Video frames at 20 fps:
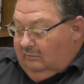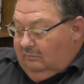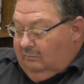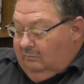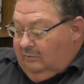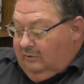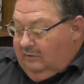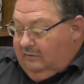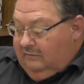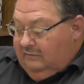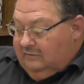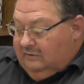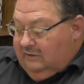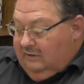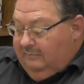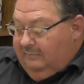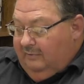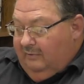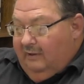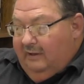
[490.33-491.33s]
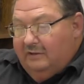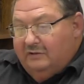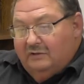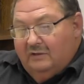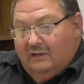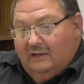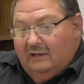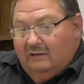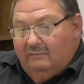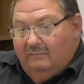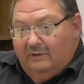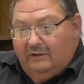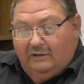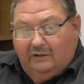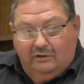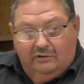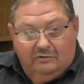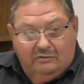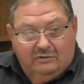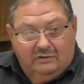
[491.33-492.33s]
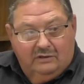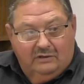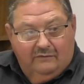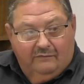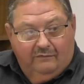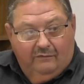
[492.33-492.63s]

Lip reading: with the stipulation that it be used in the